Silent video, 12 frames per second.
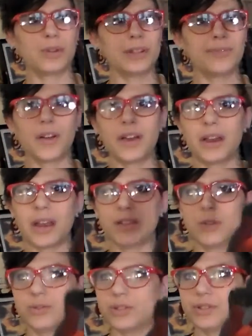really fun, and I
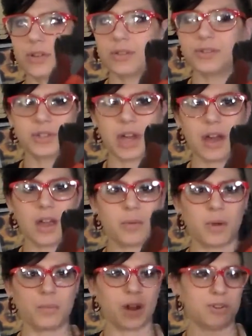use this all the
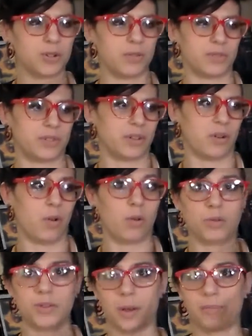time. I'm not sure if it's gonna
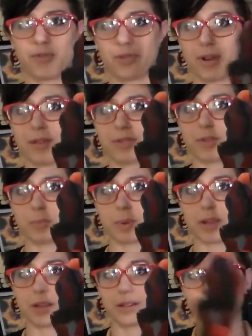hold up forever,
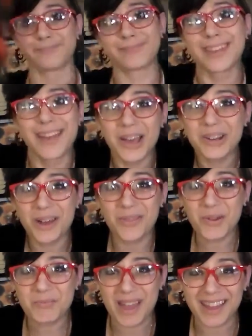but
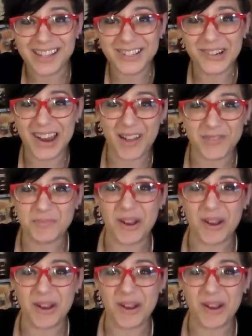another pagan craft